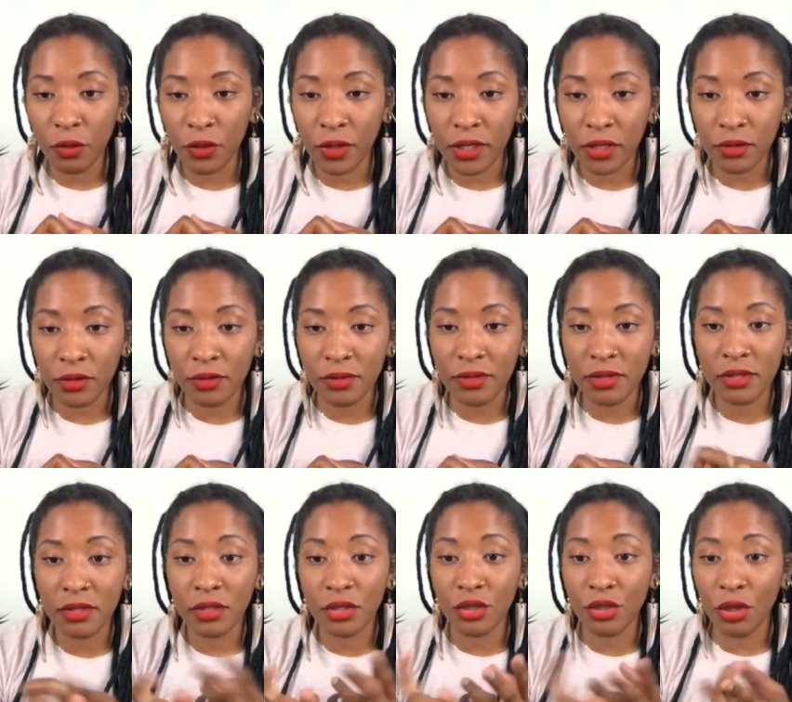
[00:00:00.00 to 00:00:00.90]

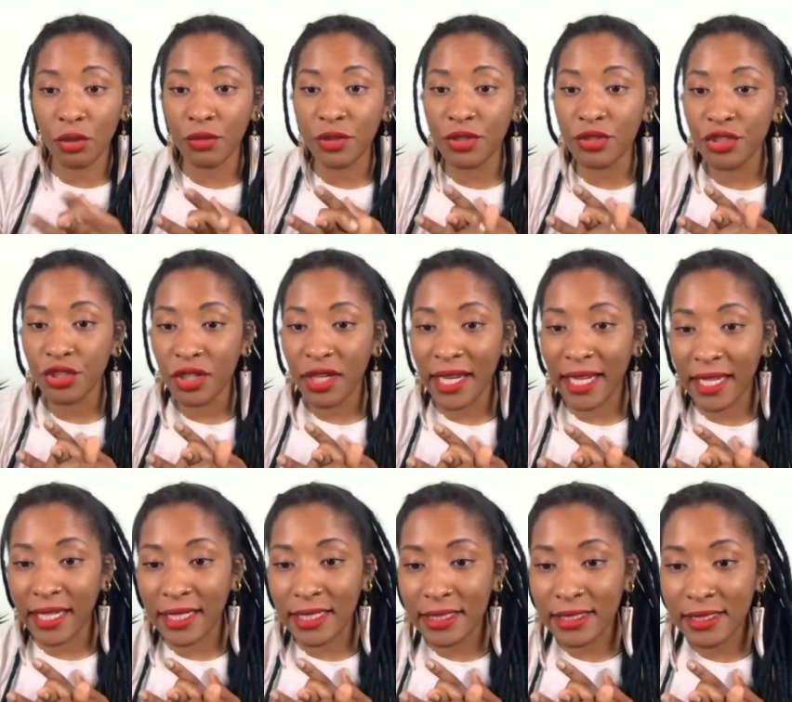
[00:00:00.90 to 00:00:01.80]
oils, don't use your
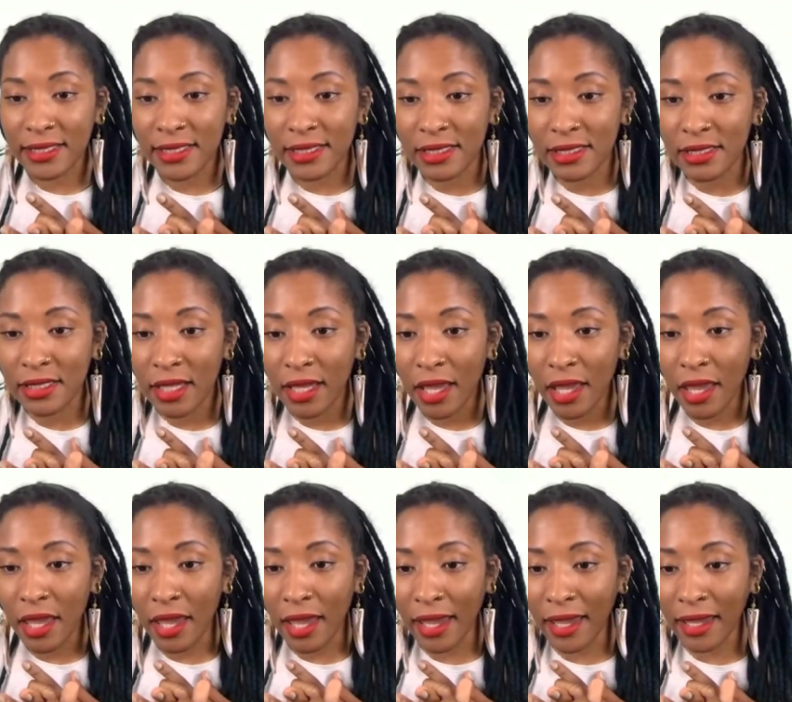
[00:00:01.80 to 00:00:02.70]
hands
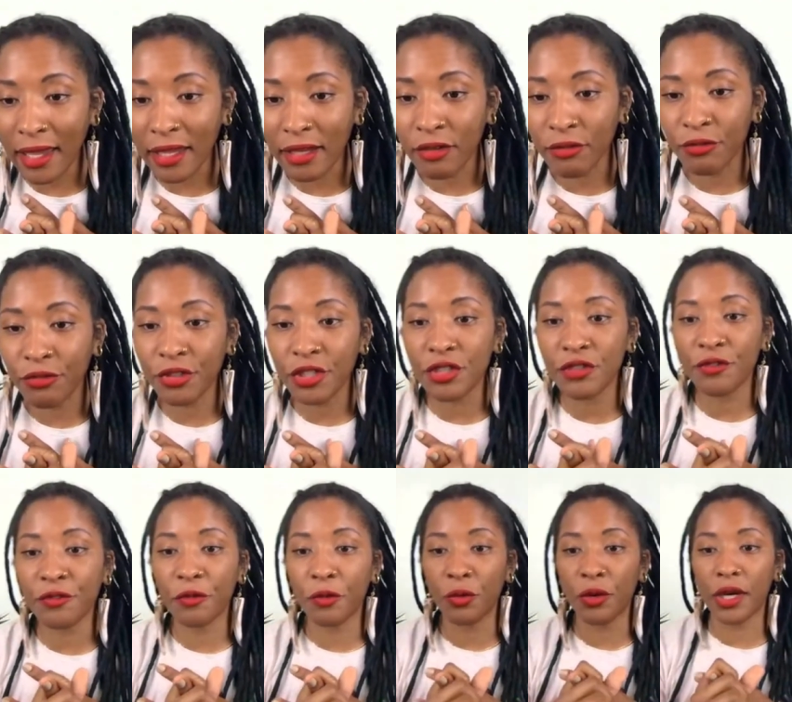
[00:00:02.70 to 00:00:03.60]
and reach
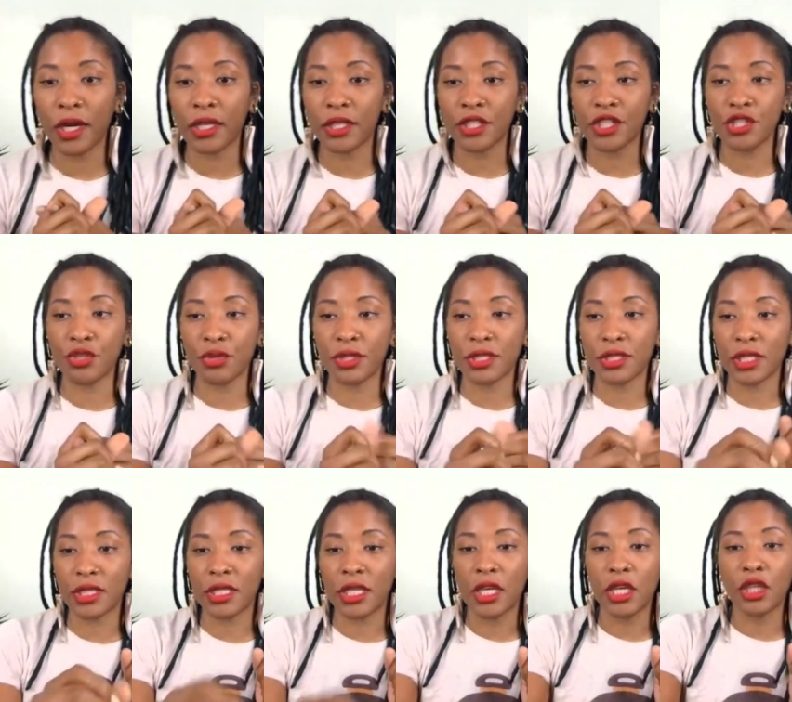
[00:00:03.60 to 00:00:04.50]
for an
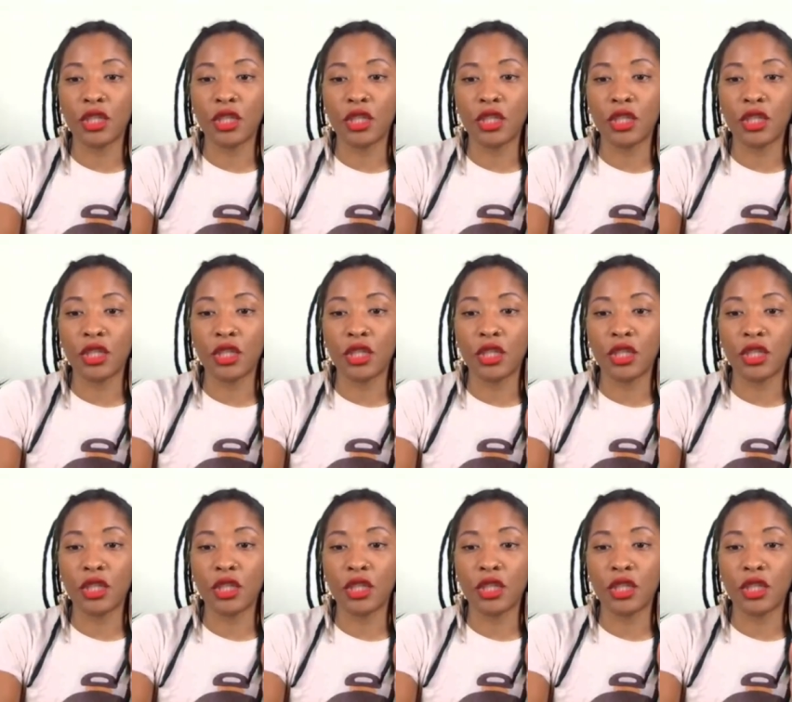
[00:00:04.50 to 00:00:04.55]
astringent.